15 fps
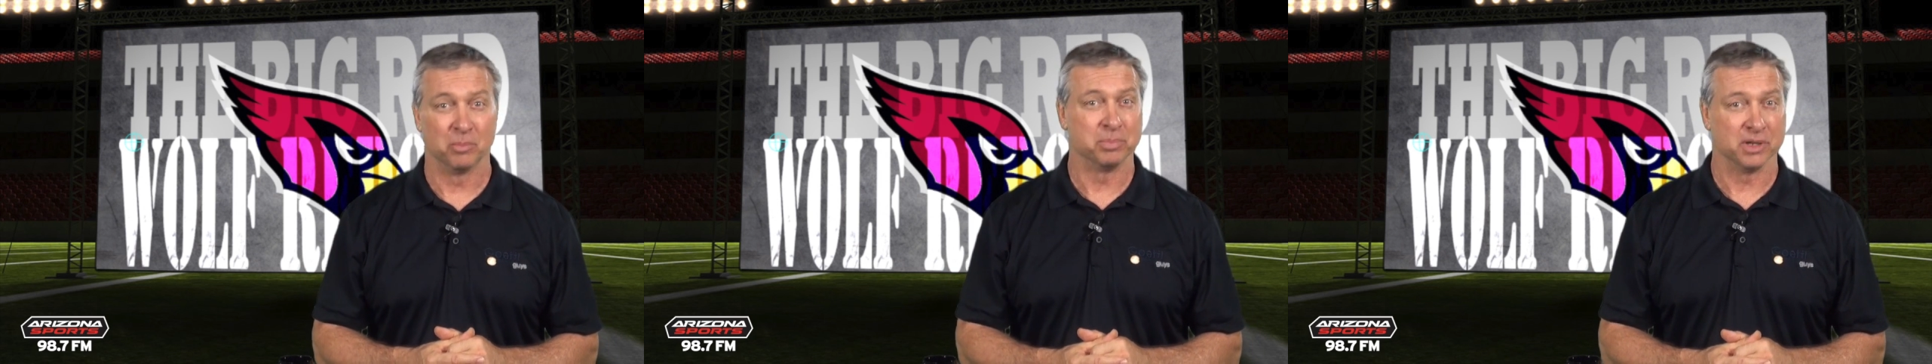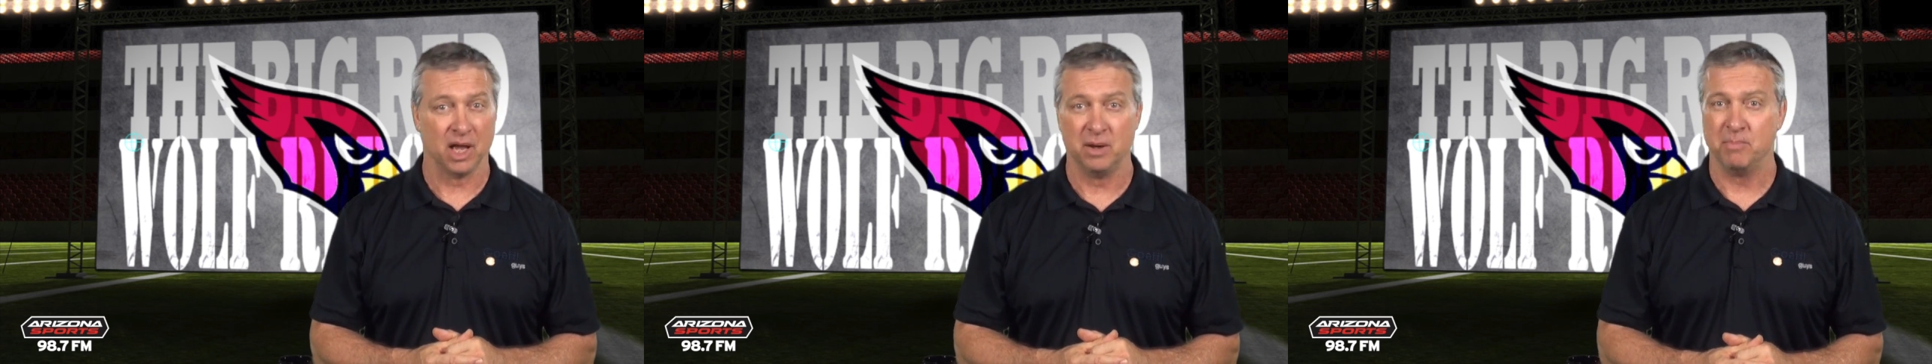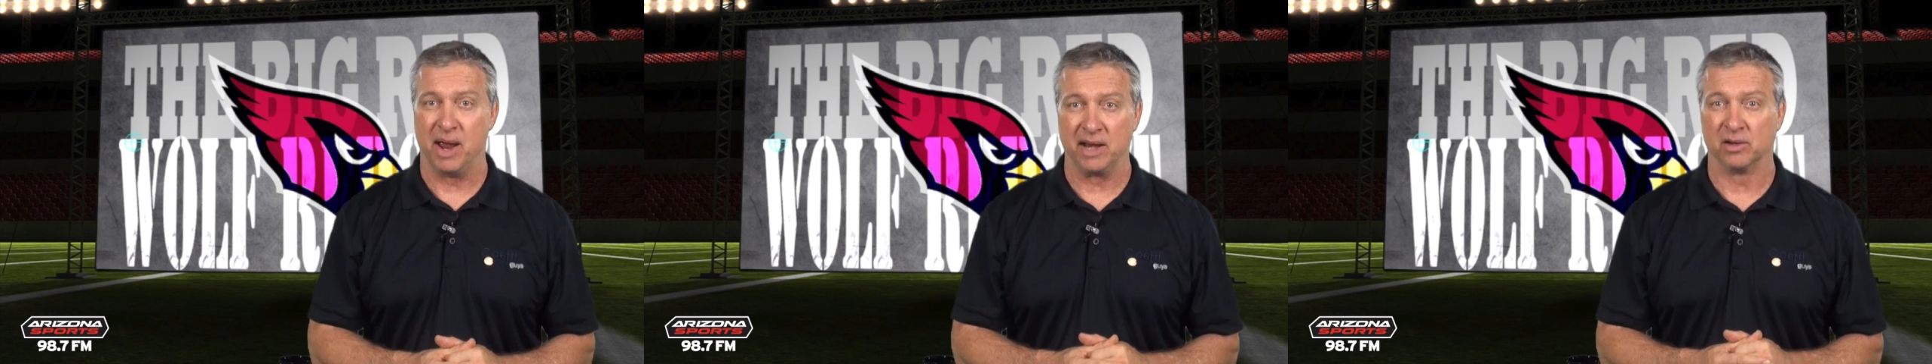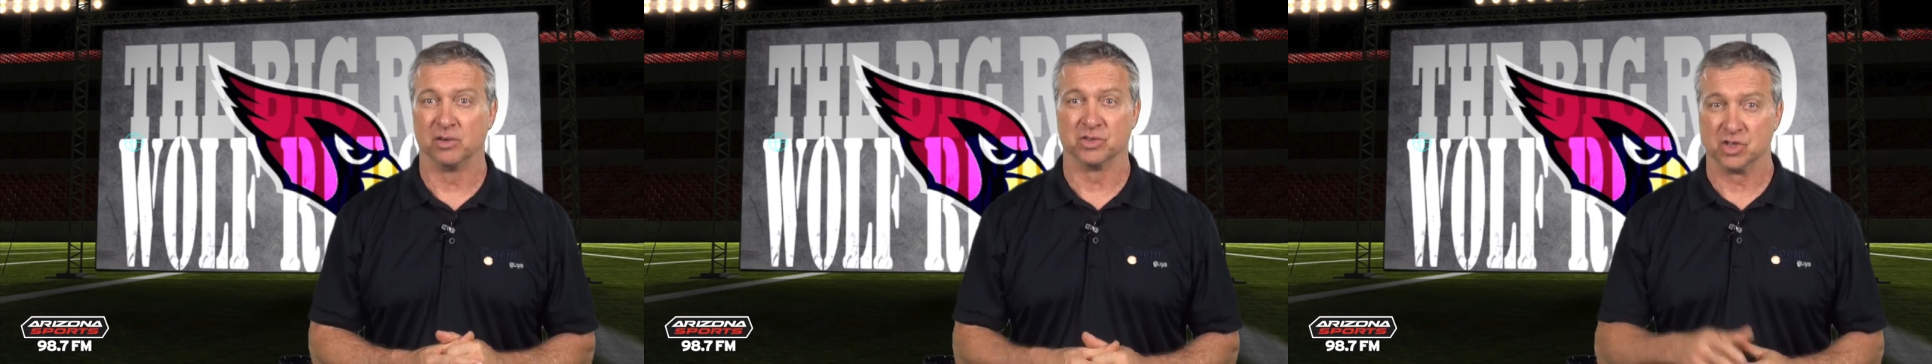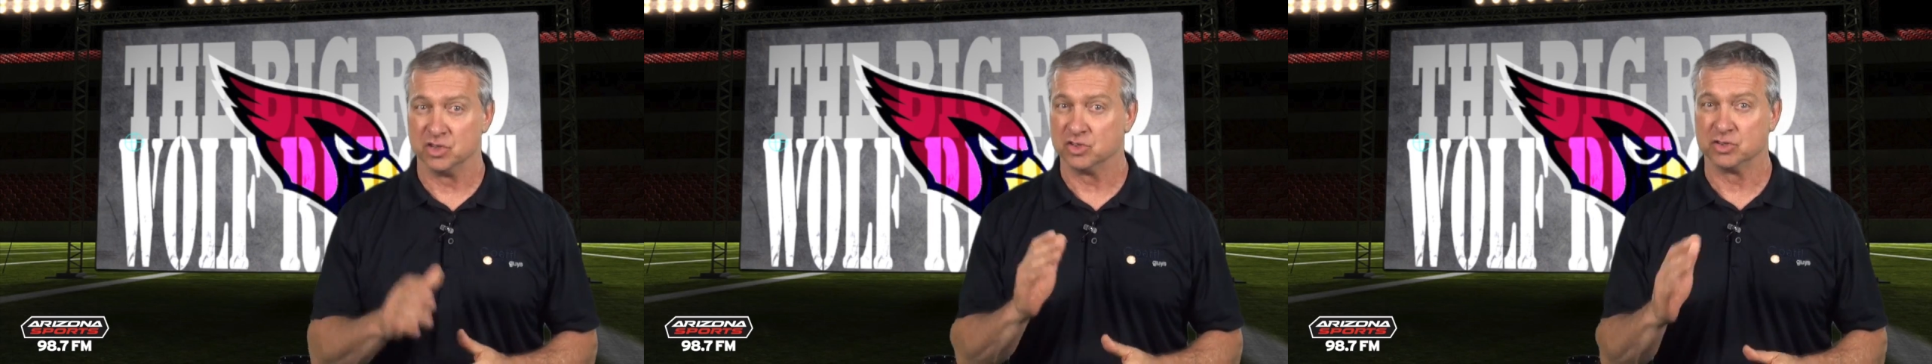
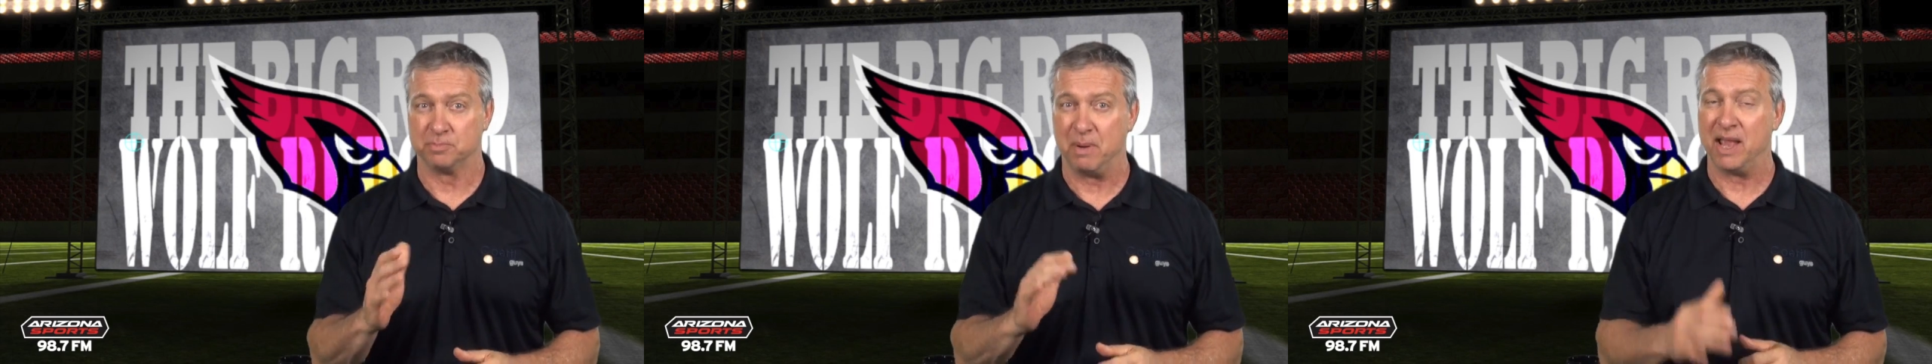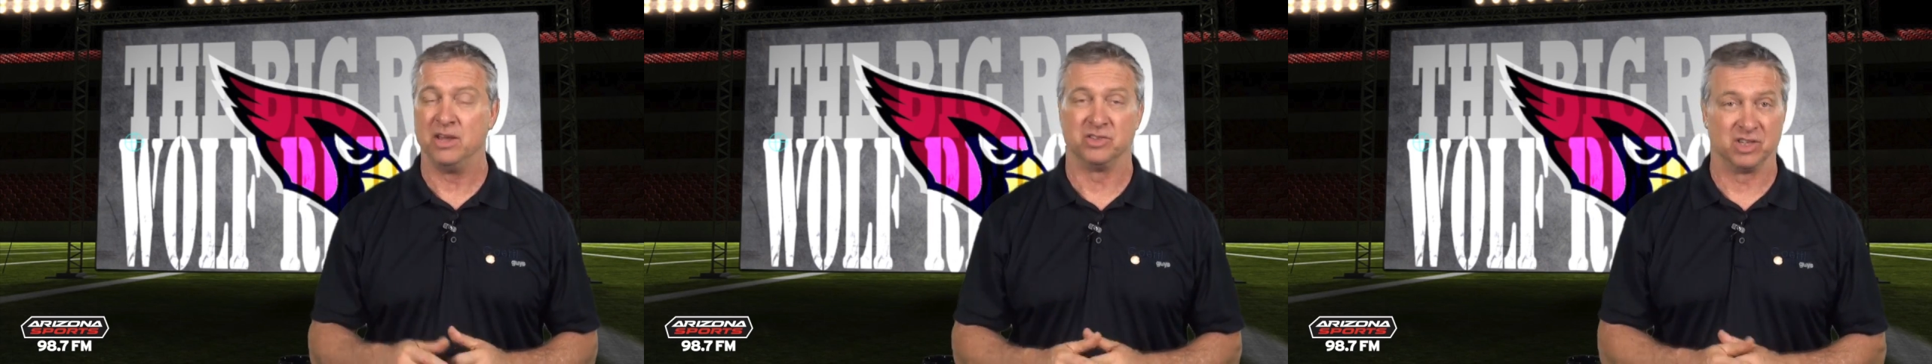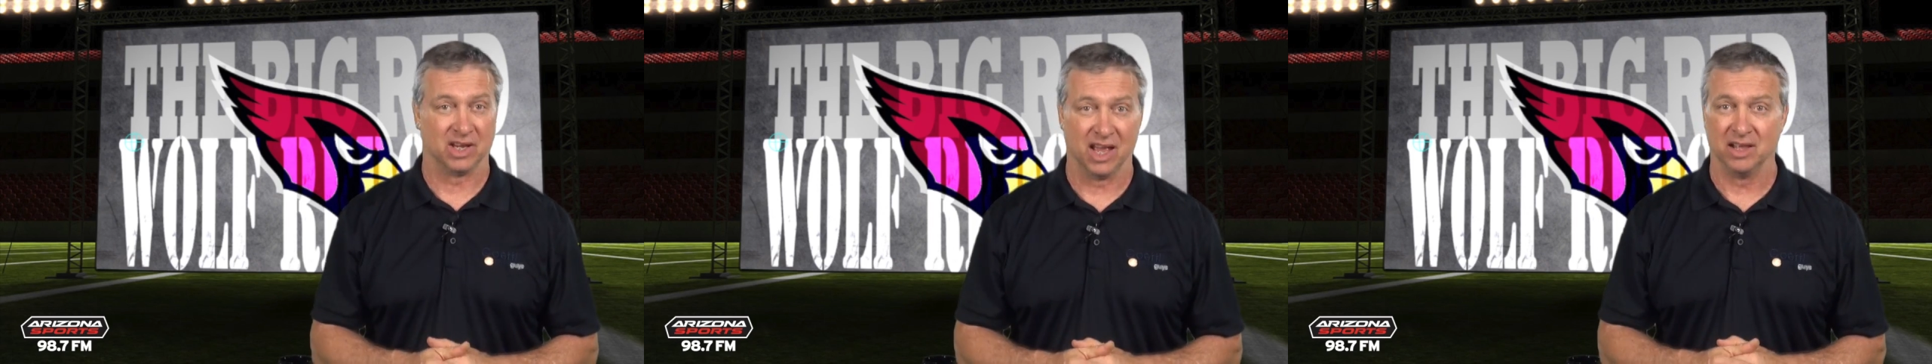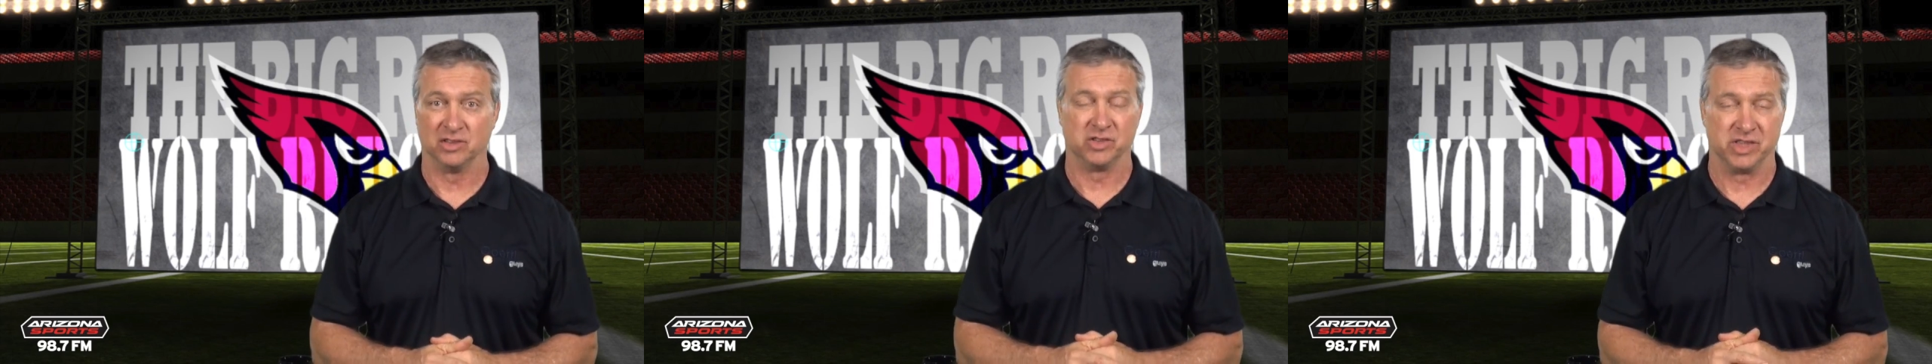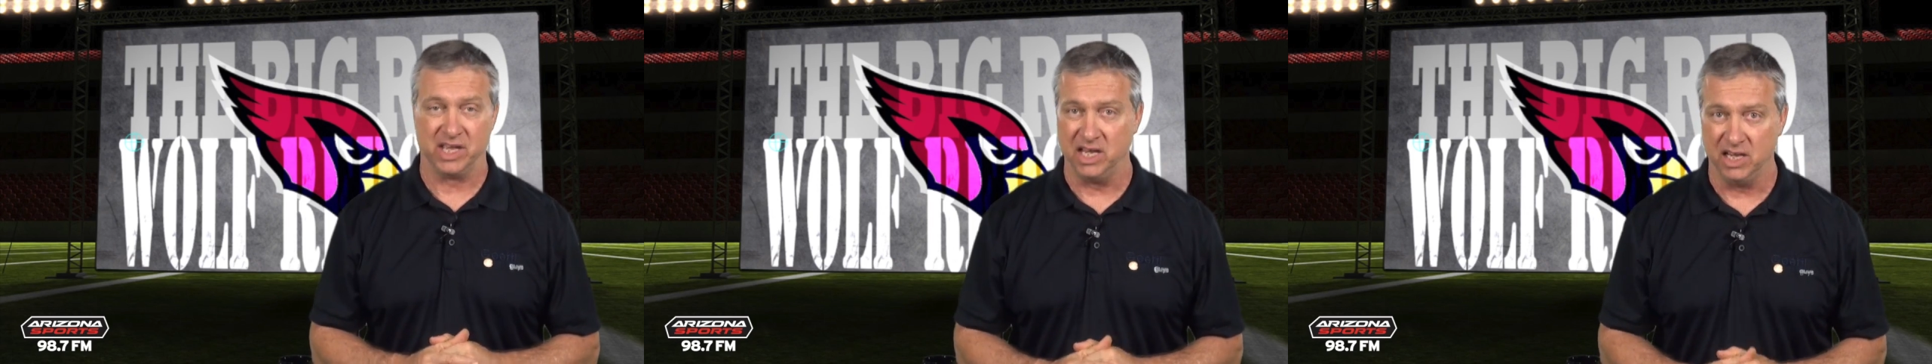playmakers in space
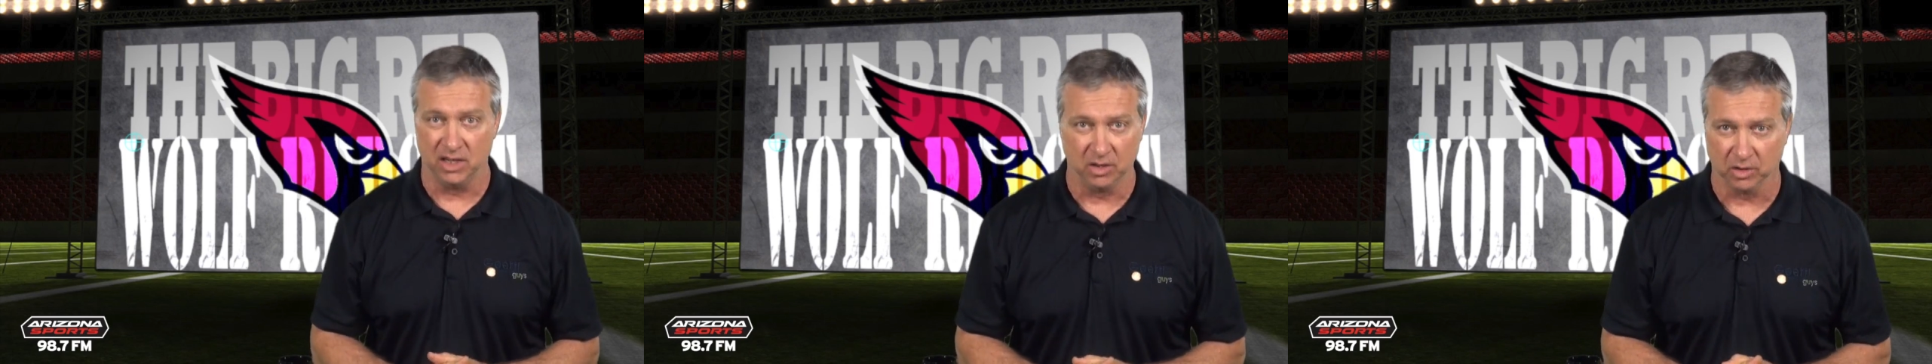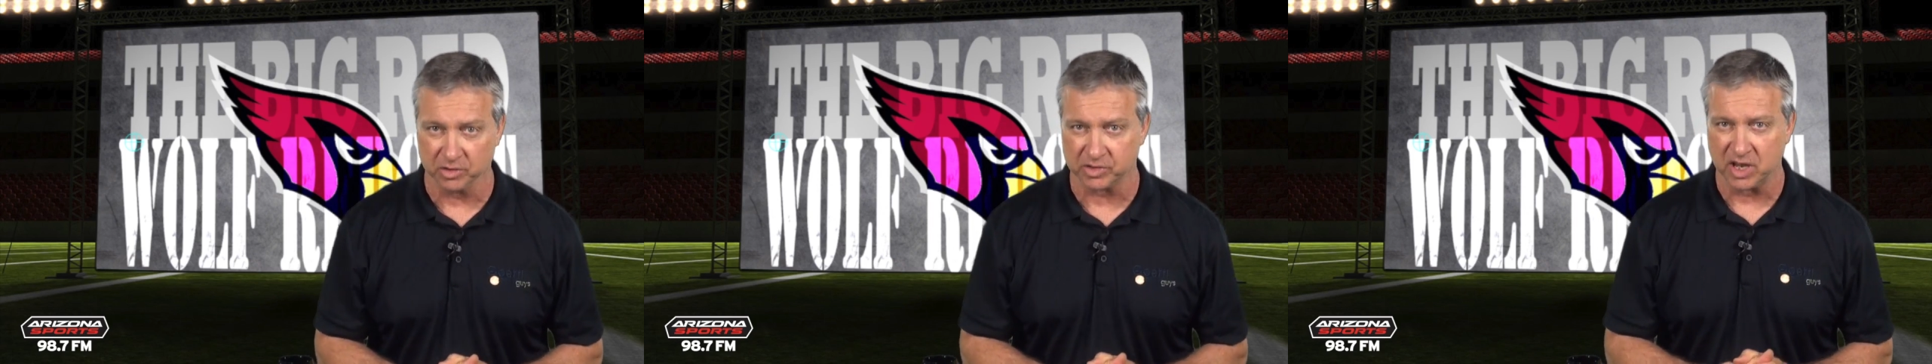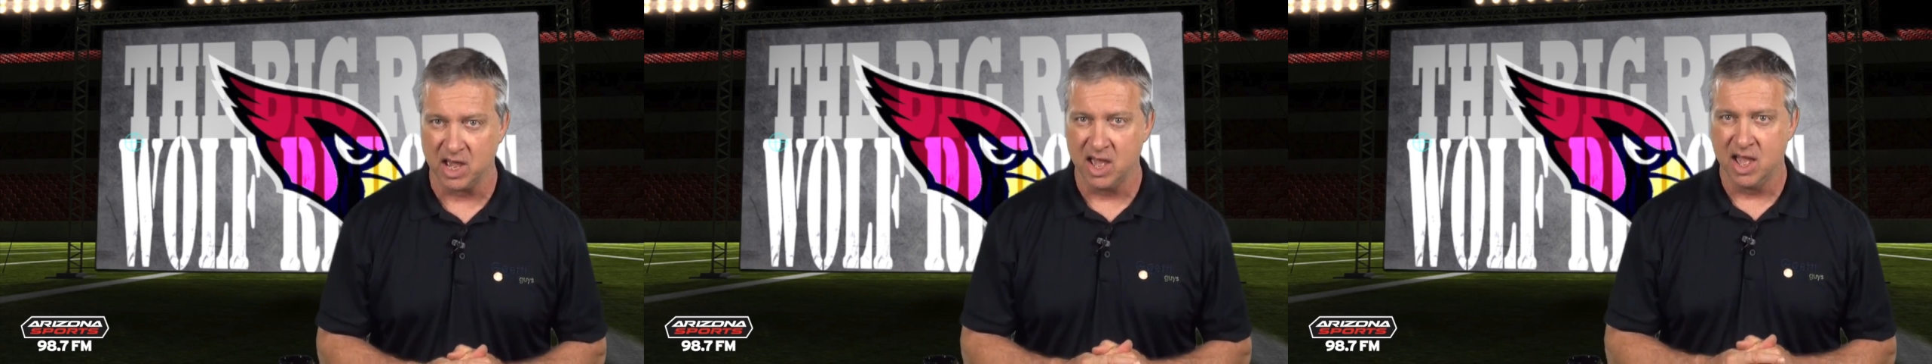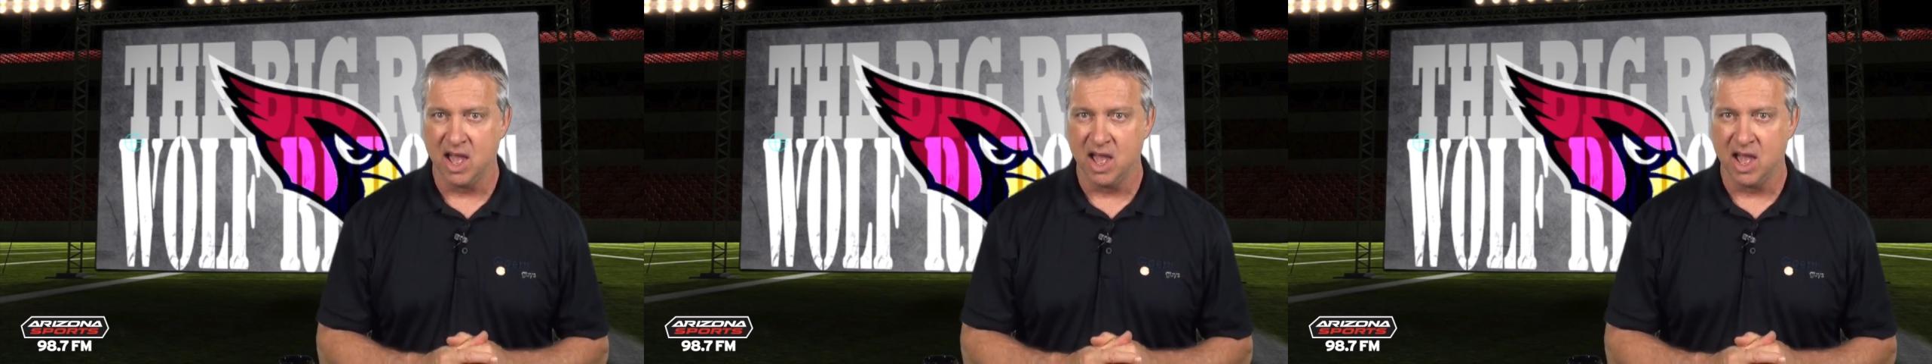against the Eagles.